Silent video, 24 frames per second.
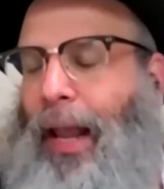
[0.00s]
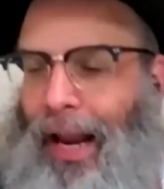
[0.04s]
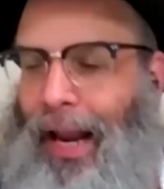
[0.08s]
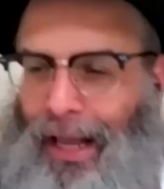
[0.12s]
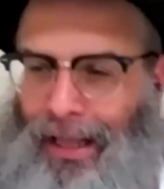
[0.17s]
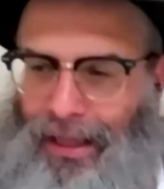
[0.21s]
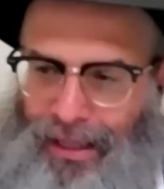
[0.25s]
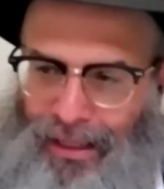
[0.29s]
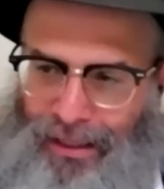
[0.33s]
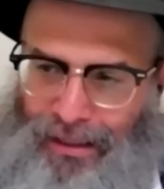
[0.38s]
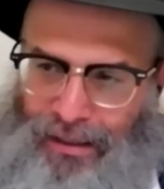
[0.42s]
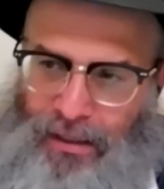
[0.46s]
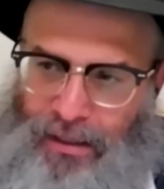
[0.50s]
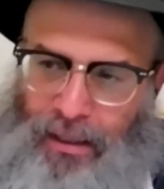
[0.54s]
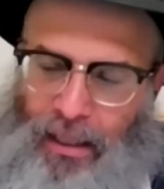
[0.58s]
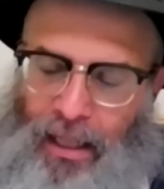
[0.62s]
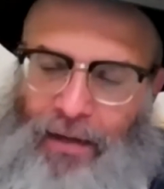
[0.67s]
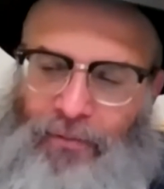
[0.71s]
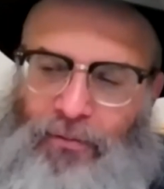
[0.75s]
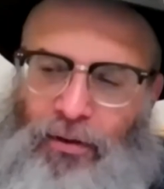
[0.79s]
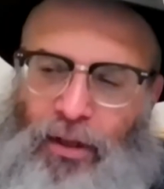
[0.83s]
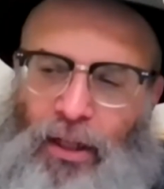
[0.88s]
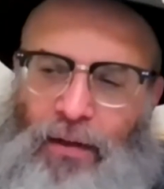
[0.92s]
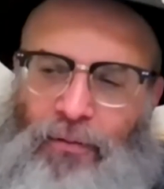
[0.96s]
And this
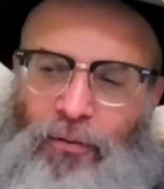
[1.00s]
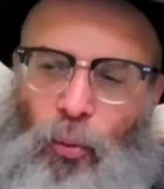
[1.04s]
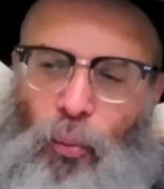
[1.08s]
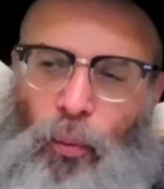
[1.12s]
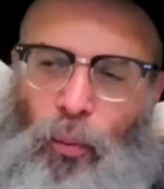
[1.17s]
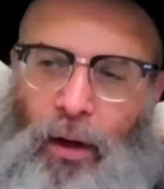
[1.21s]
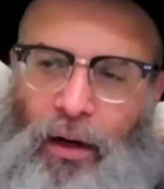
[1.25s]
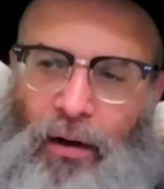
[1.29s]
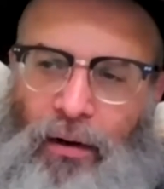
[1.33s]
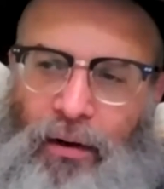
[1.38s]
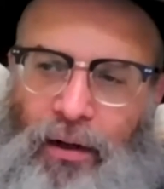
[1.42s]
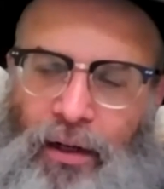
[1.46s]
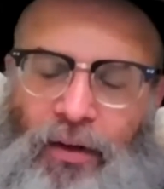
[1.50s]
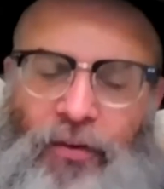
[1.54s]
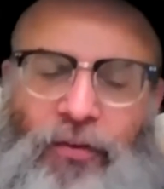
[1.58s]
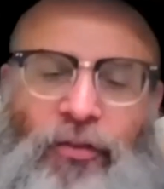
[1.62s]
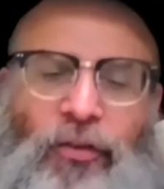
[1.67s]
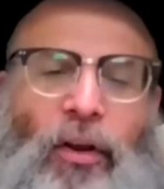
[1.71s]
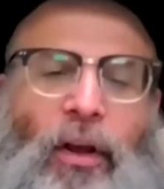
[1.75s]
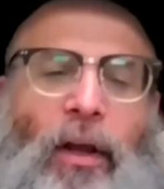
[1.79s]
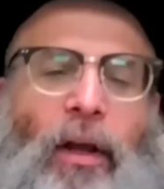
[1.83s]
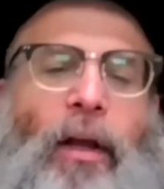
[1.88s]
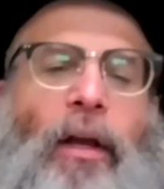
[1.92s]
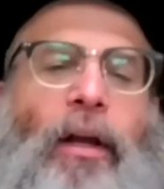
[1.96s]
level of
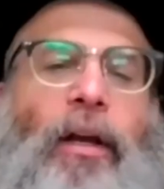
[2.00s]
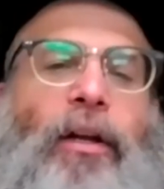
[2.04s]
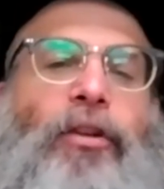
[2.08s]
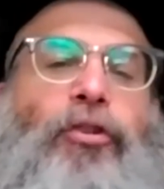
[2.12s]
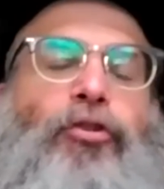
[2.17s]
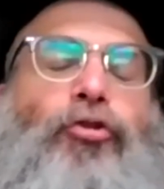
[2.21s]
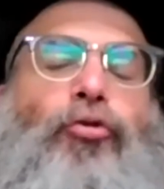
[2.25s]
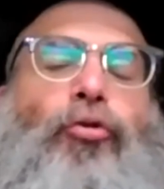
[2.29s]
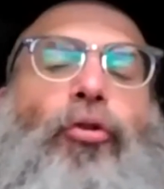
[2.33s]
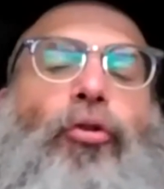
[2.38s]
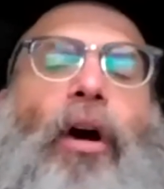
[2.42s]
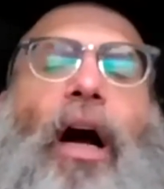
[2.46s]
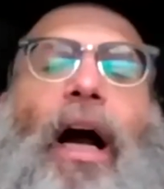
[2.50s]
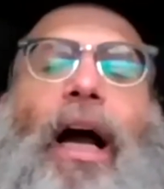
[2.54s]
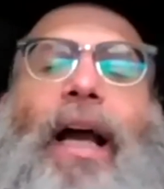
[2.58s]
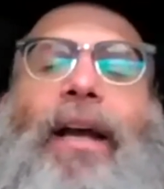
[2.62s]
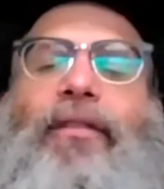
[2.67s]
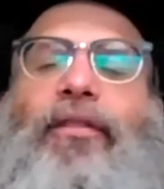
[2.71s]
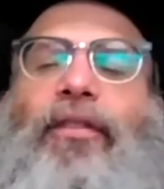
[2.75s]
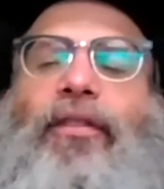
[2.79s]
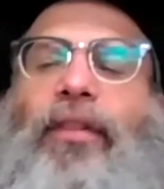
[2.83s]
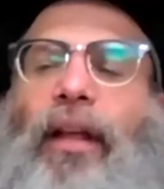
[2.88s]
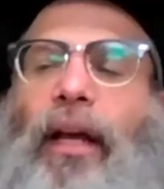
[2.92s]
awareness drives